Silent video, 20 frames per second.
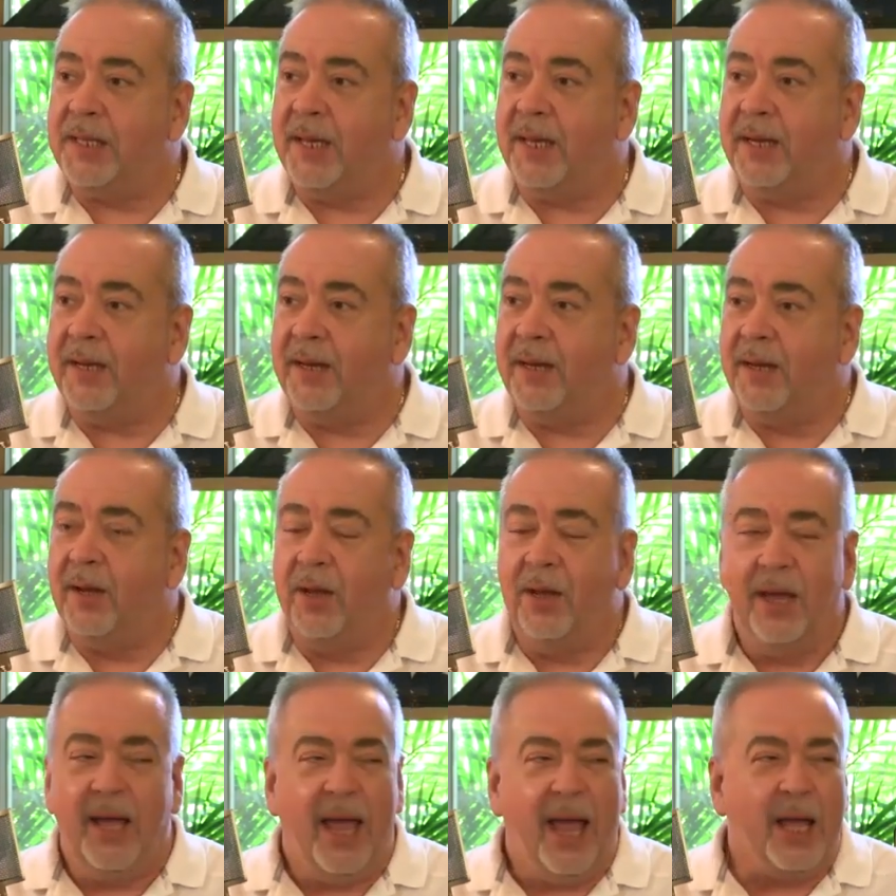
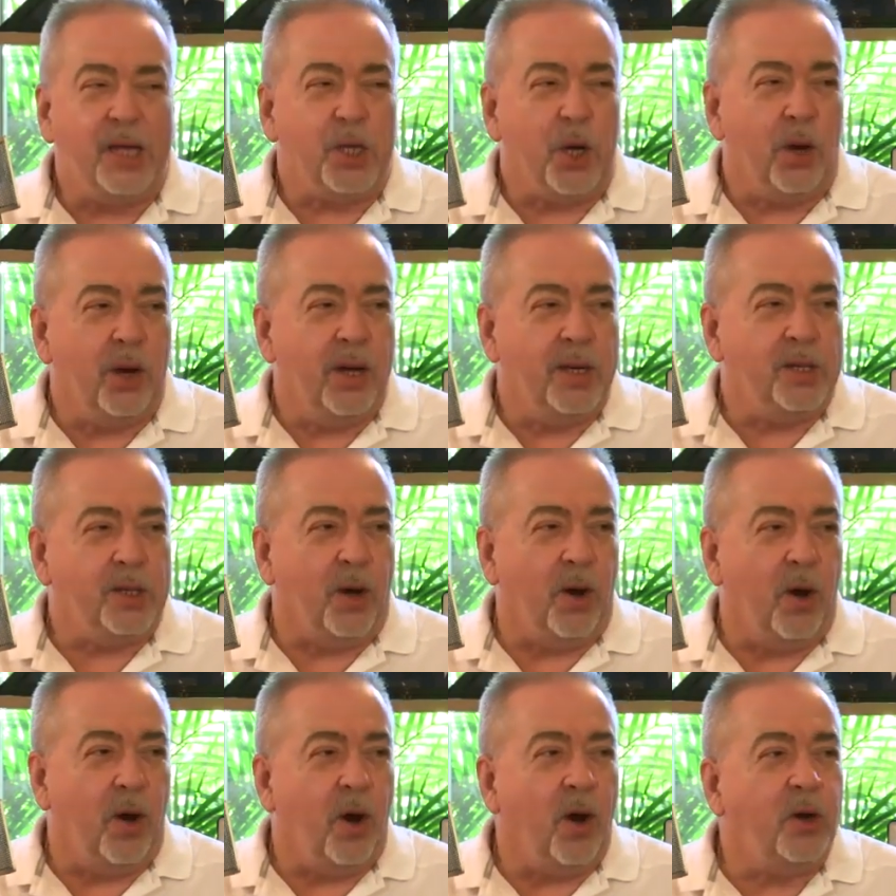it's
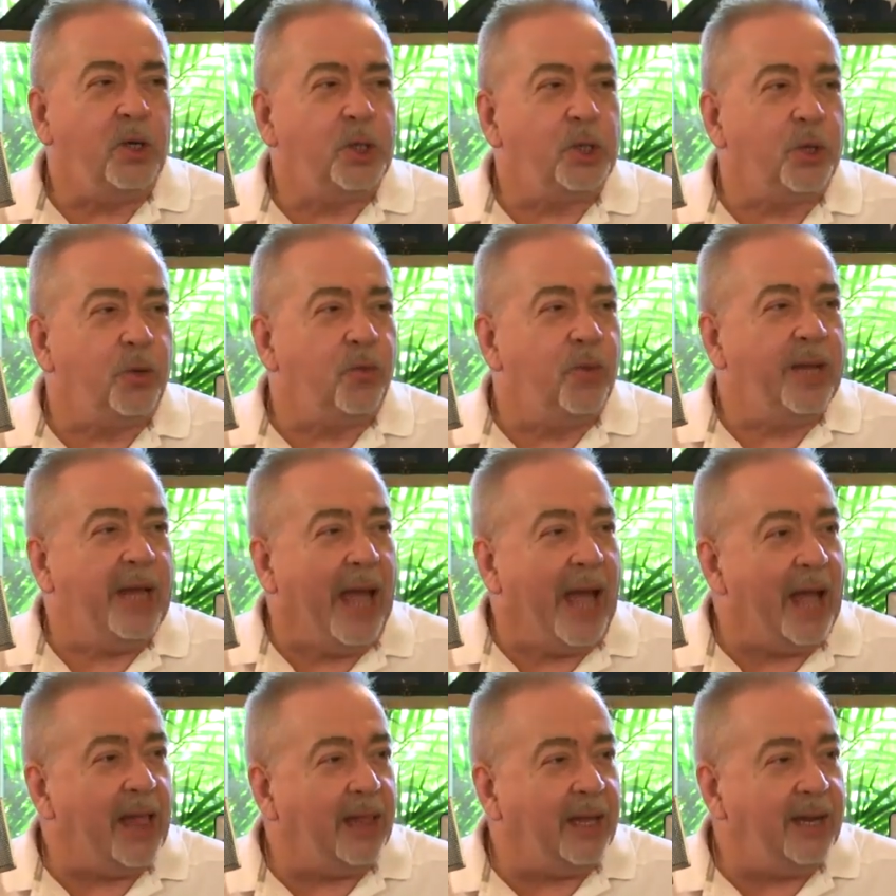a harsher
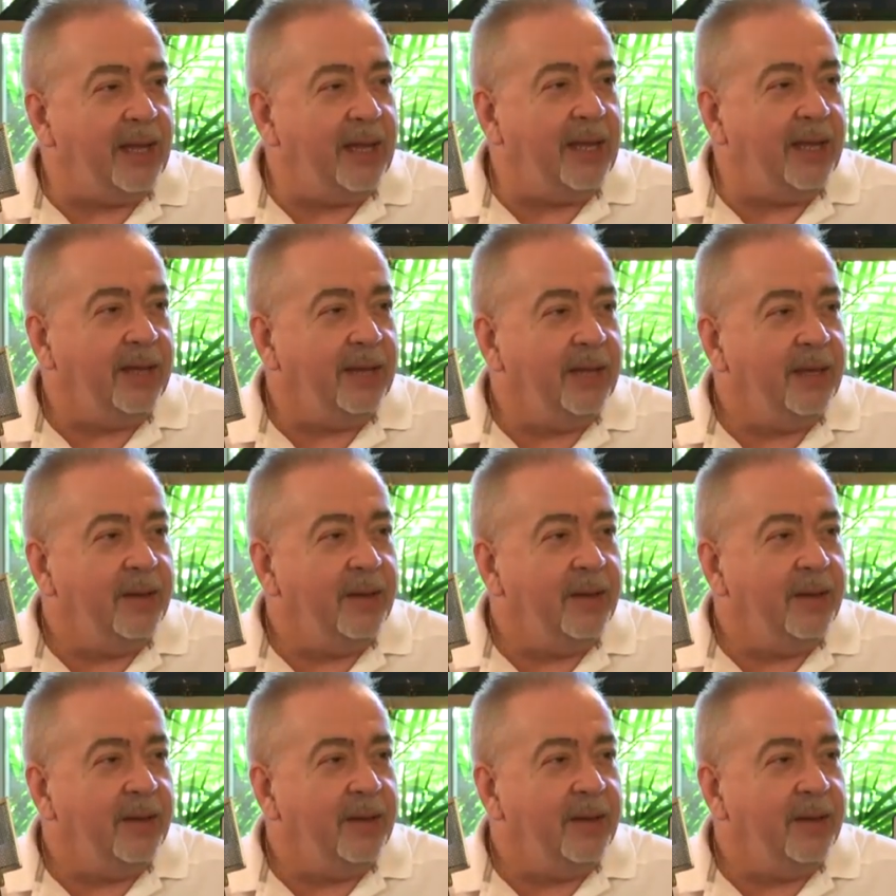reality